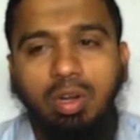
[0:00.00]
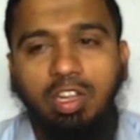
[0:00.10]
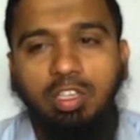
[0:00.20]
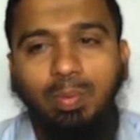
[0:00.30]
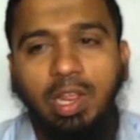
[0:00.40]

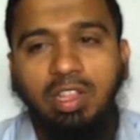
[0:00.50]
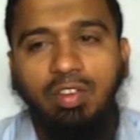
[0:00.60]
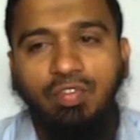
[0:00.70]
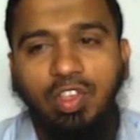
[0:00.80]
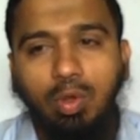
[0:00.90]
display
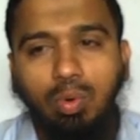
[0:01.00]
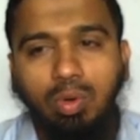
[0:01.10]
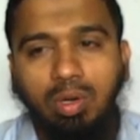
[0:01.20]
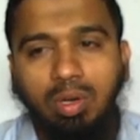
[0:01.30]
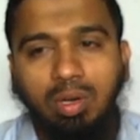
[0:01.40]
the view,
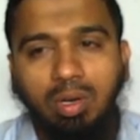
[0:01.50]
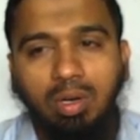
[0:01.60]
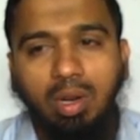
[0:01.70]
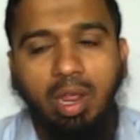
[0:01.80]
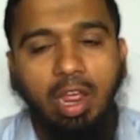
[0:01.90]

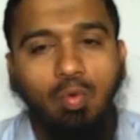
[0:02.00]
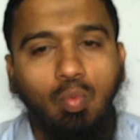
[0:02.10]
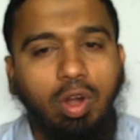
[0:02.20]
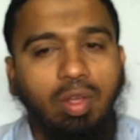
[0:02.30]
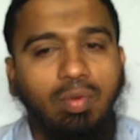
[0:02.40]
and
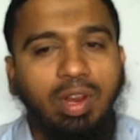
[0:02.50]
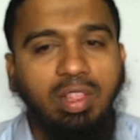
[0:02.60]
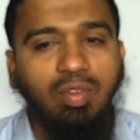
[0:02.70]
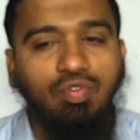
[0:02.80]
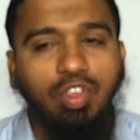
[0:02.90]
whatever in
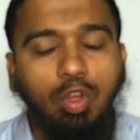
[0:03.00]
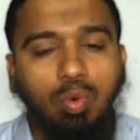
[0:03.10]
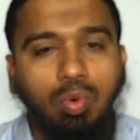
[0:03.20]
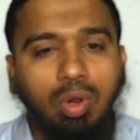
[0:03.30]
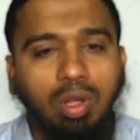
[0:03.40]
the
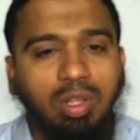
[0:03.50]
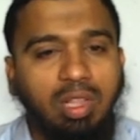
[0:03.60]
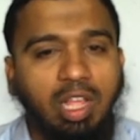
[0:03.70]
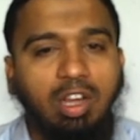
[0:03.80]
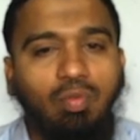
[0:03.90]
view,
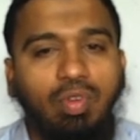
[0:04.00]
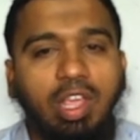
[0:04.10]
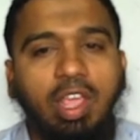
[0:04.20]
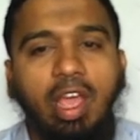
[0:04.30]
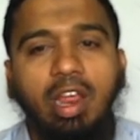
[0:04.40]
that we
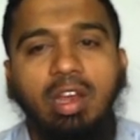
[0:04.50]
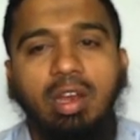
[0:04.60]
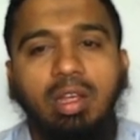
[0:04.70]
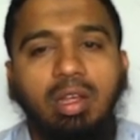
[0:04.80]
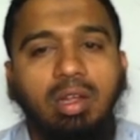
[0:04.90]
can
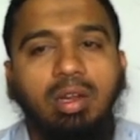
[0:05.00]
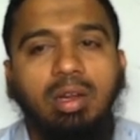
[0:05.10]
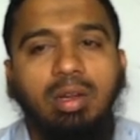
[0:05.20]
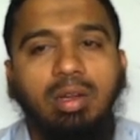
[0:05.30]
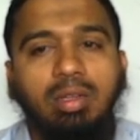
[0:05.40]

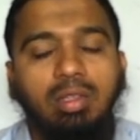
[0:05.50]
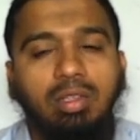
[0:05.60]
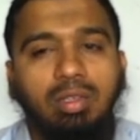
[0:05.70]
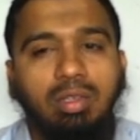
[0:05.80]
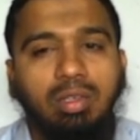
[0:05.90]

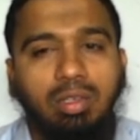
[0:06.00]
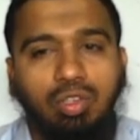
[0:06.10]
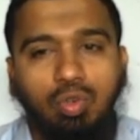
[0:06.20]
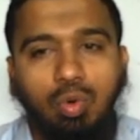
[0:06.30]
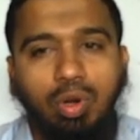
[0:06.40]

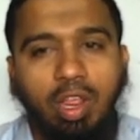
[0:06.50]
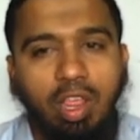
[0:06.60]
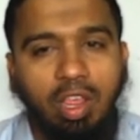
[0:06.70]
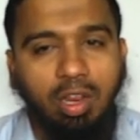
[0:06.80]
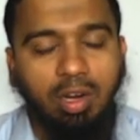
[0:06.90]
store
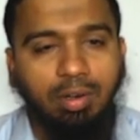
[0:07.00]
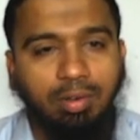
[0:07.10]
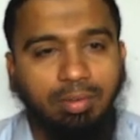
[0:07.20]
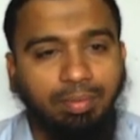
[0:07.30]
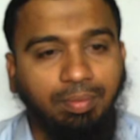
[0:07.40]
here.
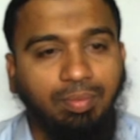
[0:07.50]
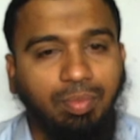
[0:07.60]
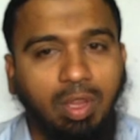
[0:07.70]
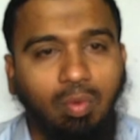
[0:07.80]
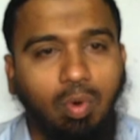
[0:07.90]

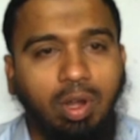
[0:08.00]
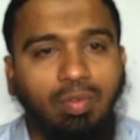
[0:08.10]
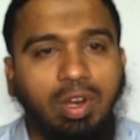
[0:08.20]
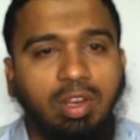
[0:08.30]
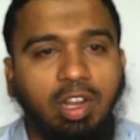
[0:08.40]

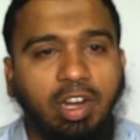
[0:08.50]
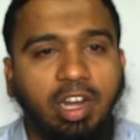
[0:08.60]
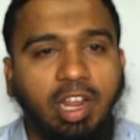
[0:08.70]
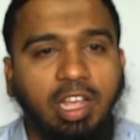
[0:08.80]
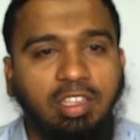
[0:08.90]
Whatever the
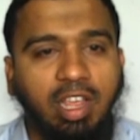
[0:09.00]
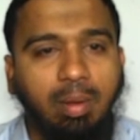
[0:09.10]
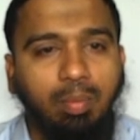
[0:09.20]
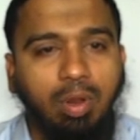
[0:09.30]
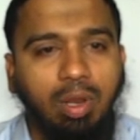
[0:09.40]
data,
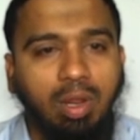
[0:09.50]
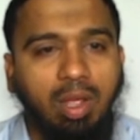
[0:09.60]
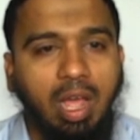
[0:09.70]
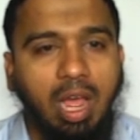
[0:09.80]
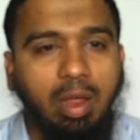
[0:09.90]
example
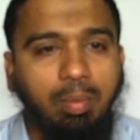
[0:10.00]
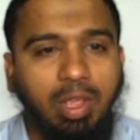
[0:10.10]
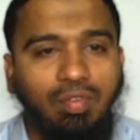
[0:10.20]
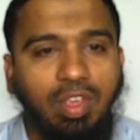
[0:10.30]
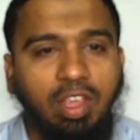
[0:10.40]
I am
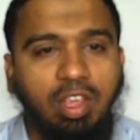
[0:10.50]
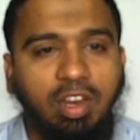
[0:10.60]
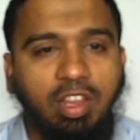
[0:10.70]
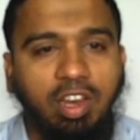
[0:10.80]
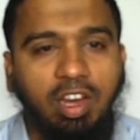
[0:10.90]
giving here,
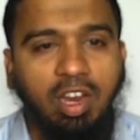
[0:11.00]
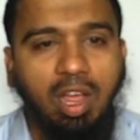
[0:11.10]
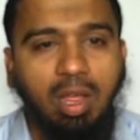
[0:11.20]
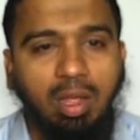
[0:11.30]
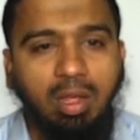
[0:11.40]
the
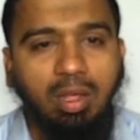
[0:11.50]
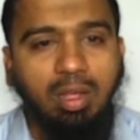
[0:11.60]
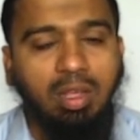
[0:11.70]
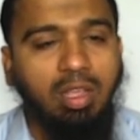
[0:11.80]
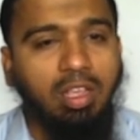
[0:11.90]
data
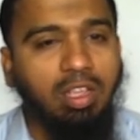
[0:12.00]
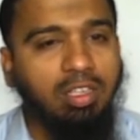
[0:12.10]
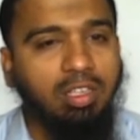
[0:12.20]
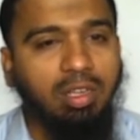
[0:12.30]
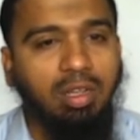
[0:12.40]

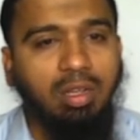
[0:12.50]
is